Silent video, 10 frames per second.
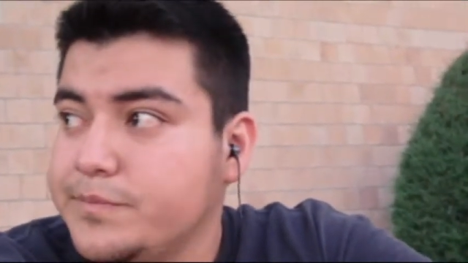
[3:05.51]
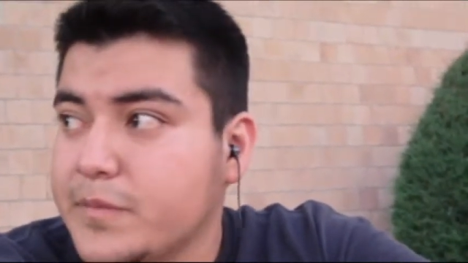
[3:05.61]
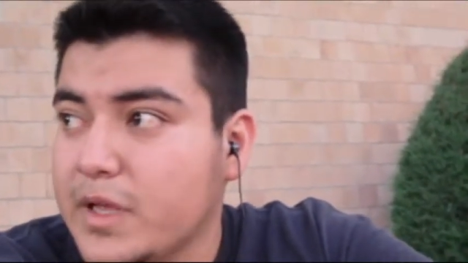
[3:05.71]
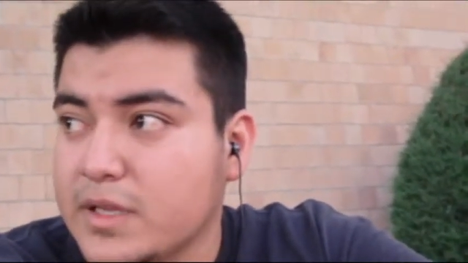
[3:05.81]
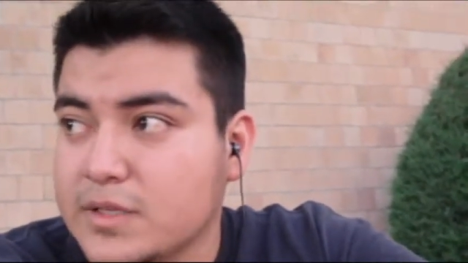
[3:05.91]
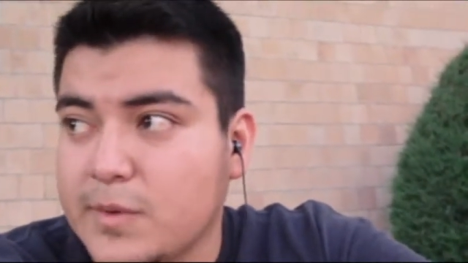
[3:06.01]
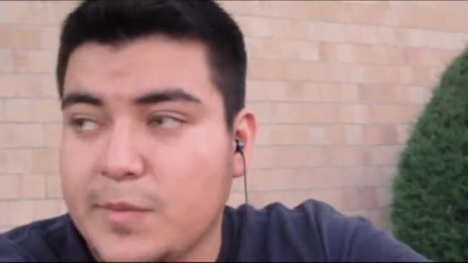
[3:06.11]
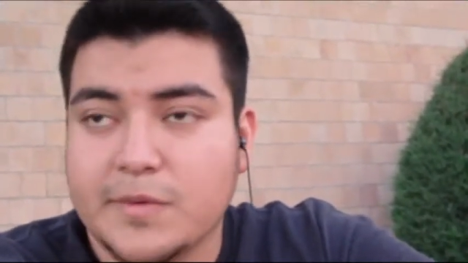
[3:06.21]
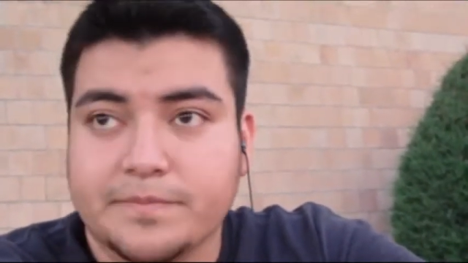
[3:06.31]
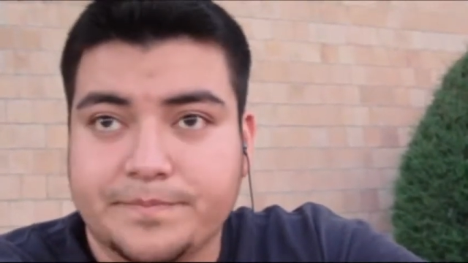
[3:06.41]
At this
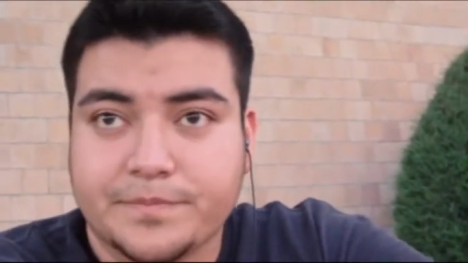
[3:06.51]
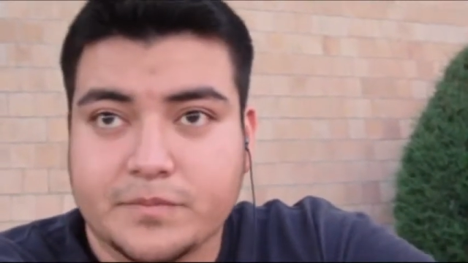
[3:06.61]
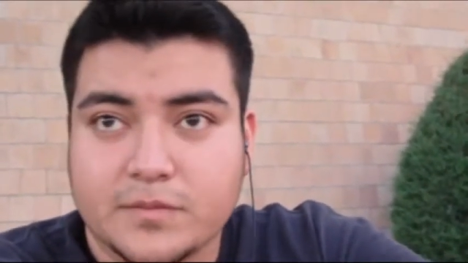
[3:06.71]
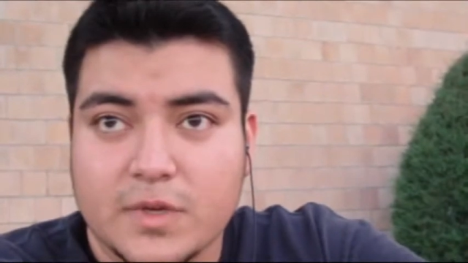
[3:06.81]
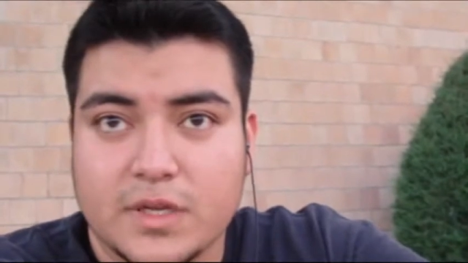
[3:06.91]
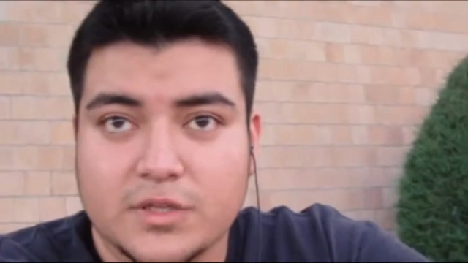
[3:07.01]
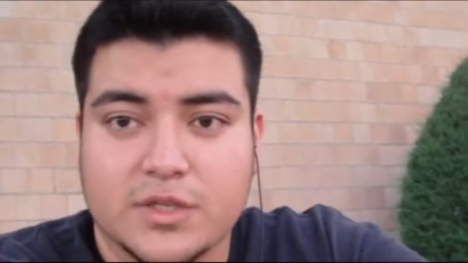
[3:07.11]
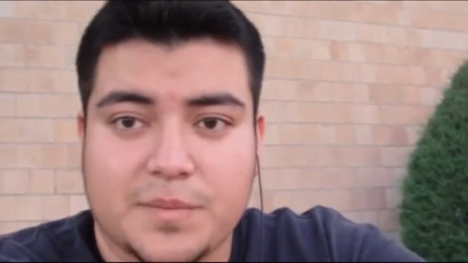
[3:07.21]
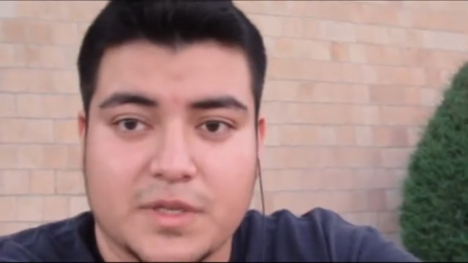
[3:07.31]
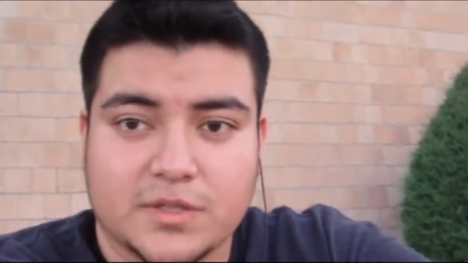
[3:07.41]
moment, it just
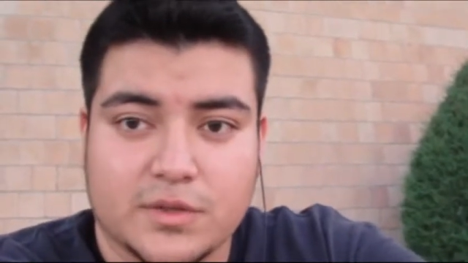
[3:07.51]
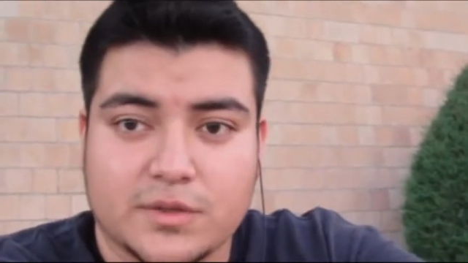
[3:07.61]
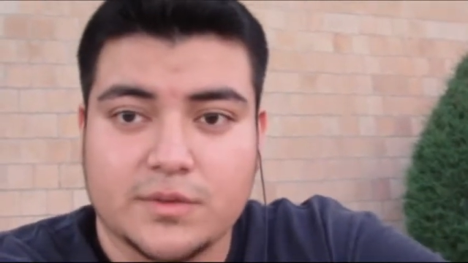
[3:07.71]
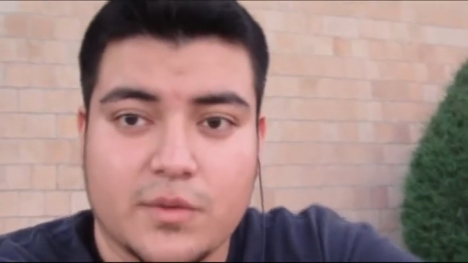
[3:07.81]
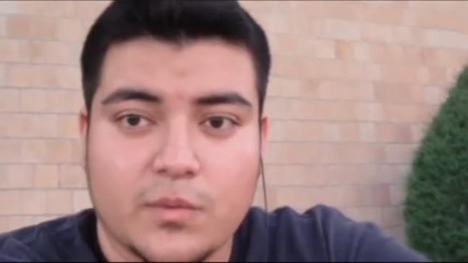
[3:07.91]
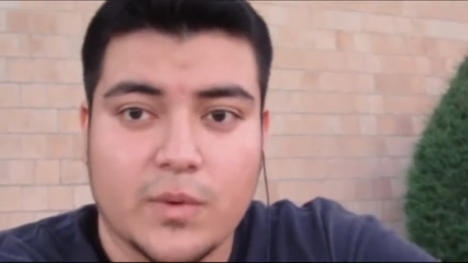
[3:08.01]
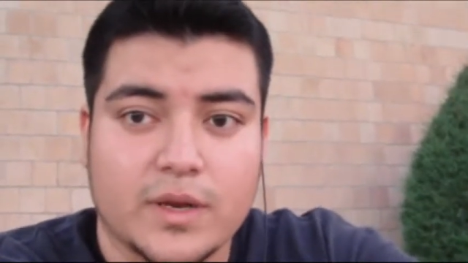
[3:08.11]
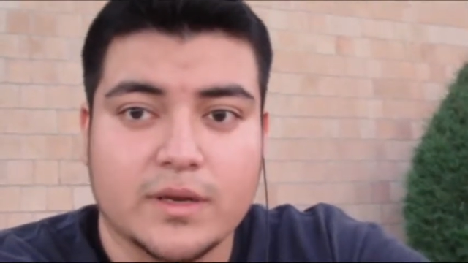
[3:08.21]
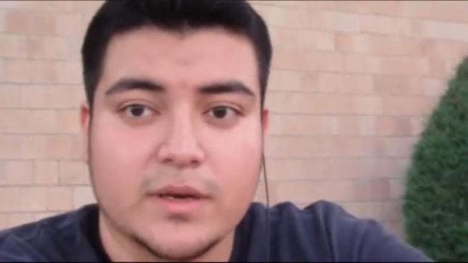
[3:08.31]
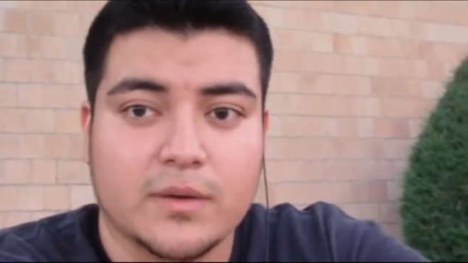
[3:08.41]
depends on
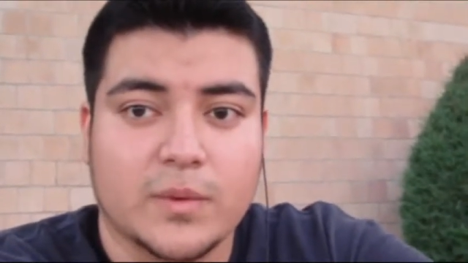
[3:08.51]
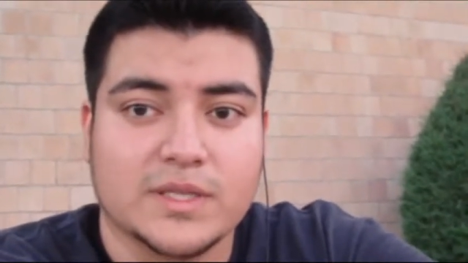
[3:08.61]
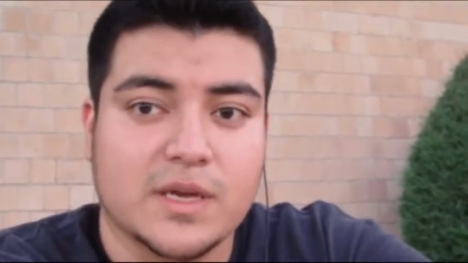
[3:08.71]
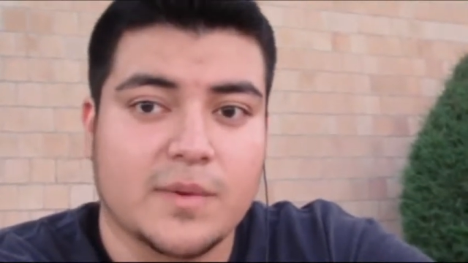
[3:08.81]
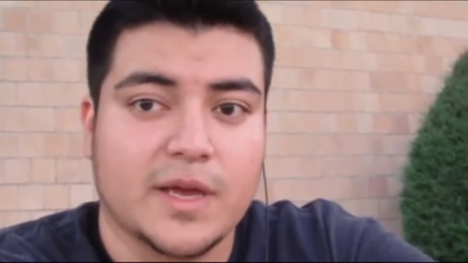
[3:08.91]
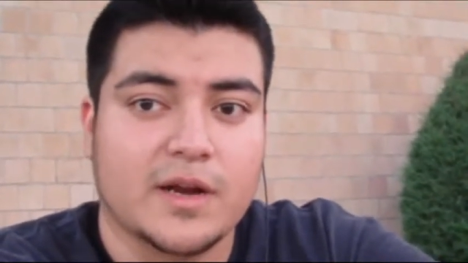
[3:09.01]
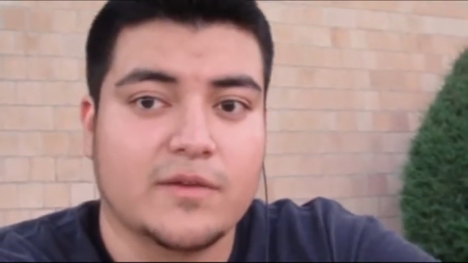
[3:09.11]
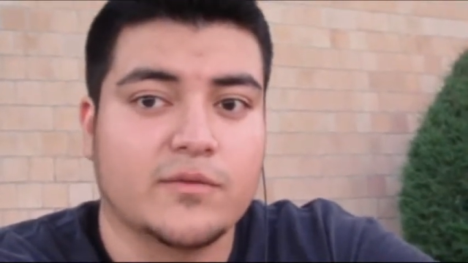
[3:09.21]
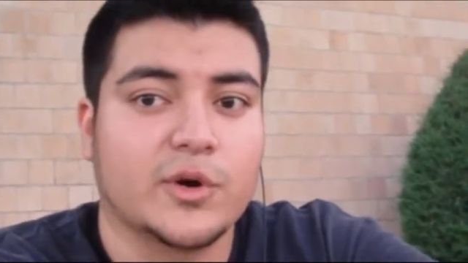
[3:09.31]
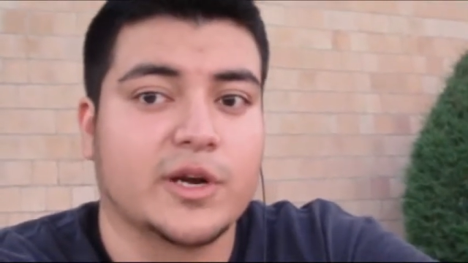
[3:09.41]
when, what time I get off
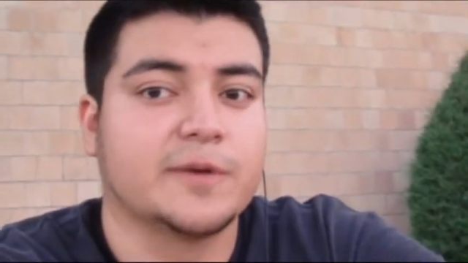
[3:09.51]
work.